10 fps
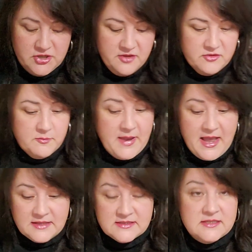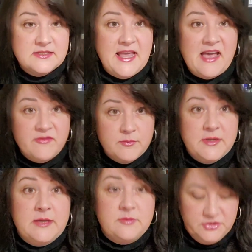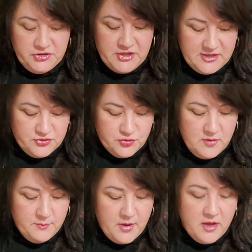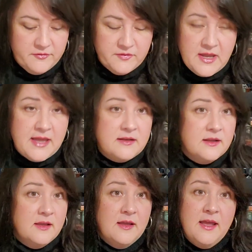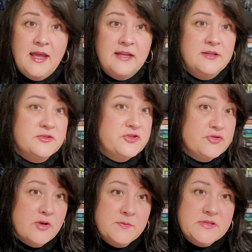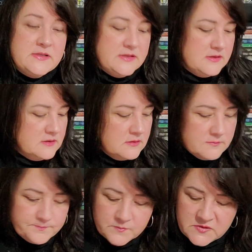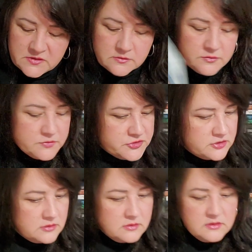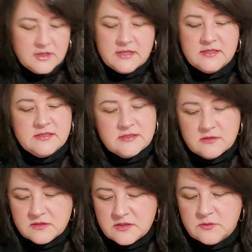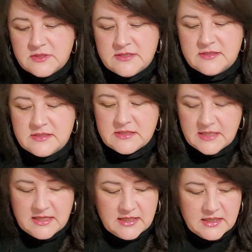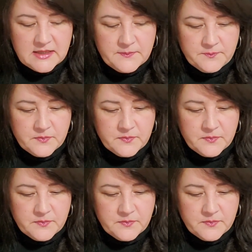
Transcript: on their backs because they haven't been able to shake Trump off yet. And here's Trump still delusional, still doing his thing.